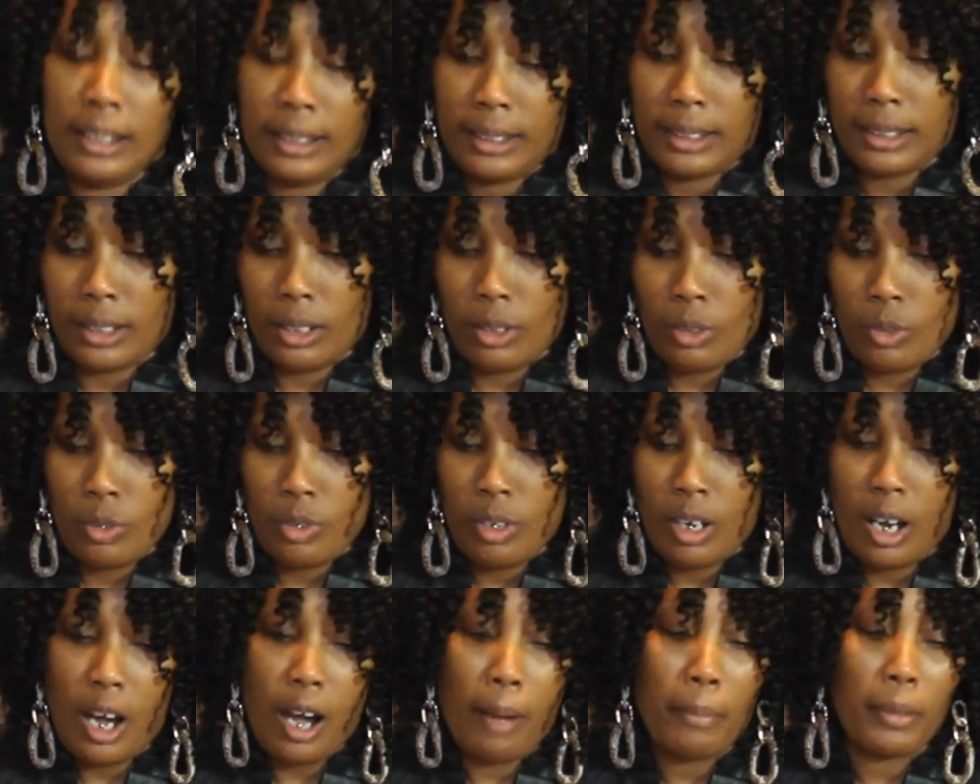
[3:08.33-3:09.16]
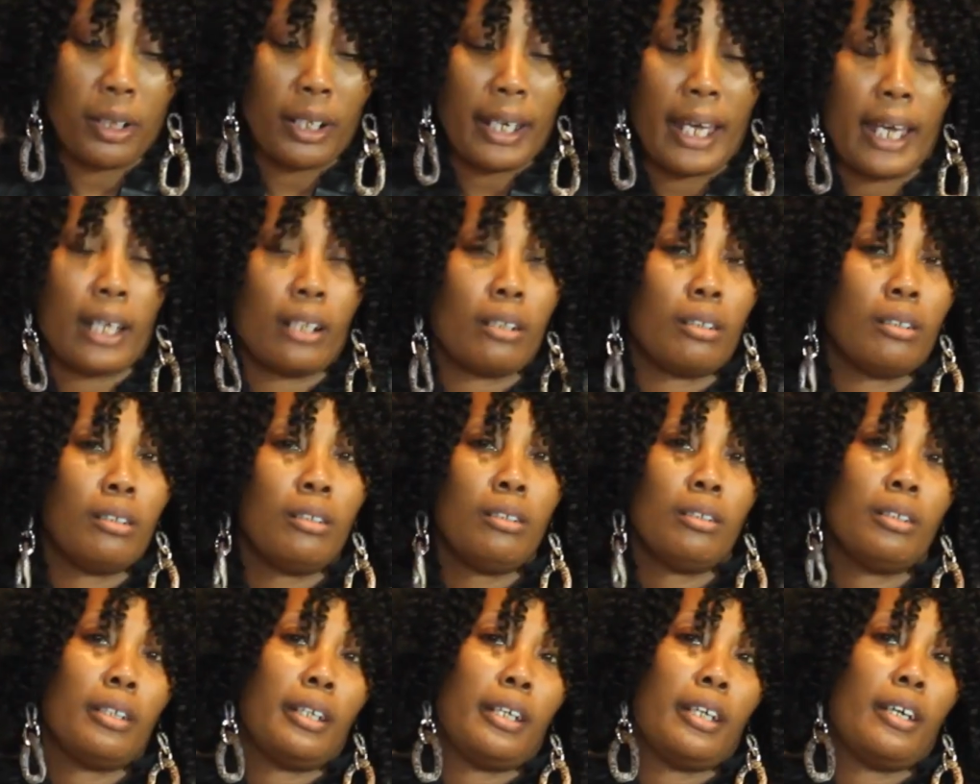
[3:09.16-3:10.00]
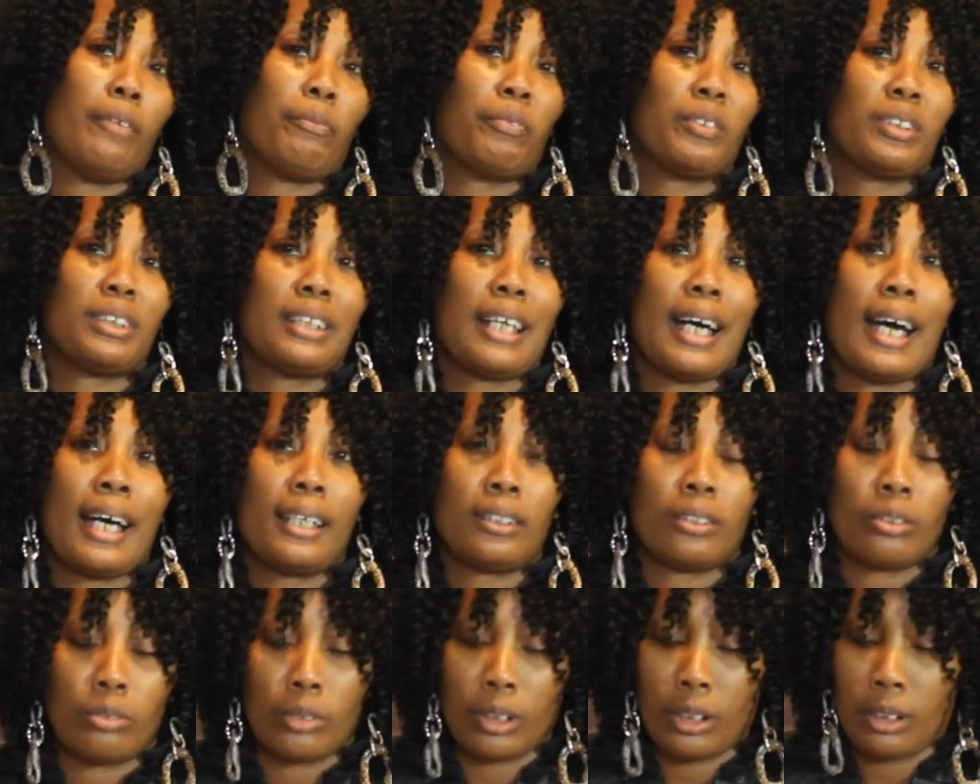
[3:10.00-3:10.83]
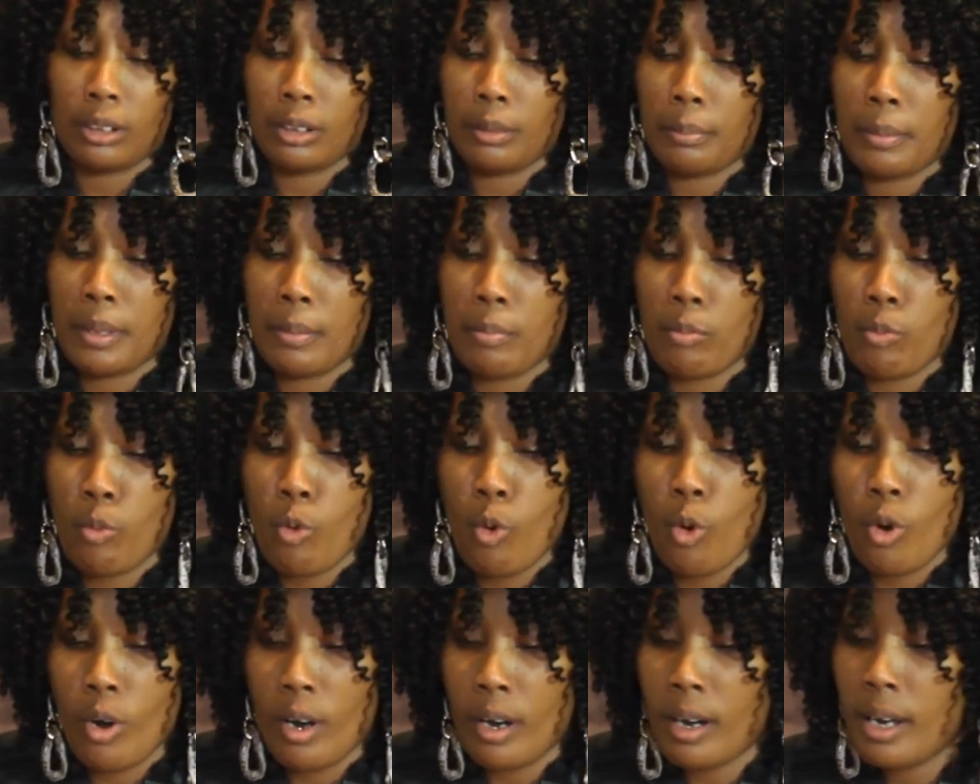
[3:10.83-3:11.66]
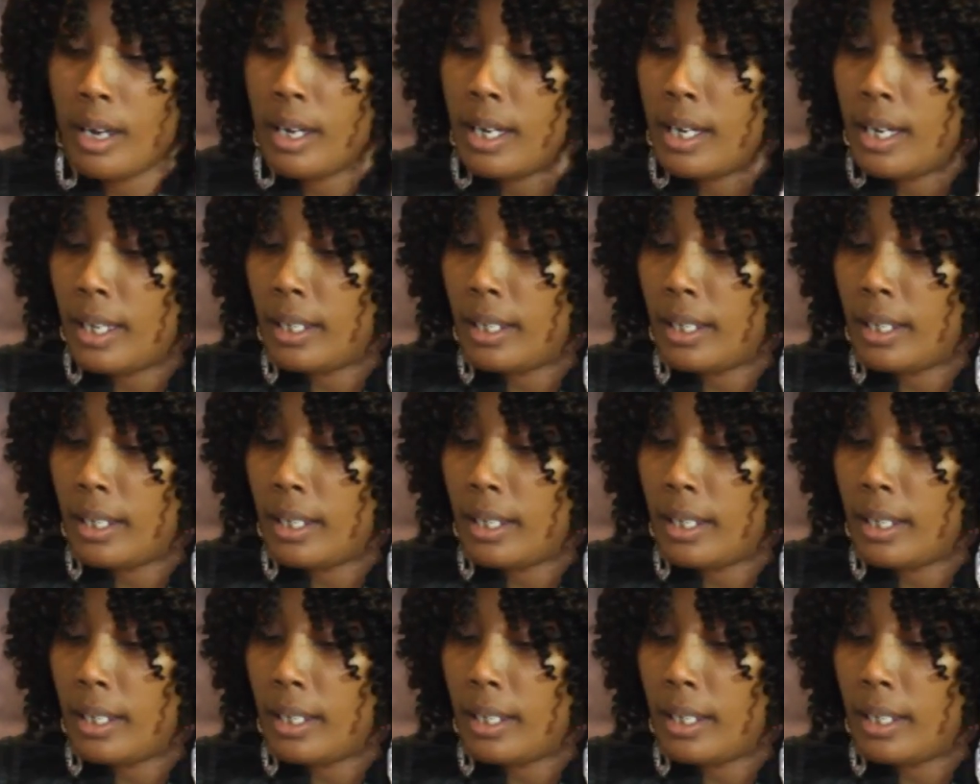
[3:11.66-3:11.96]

So I'm going to kind of emphasize on it a little bit more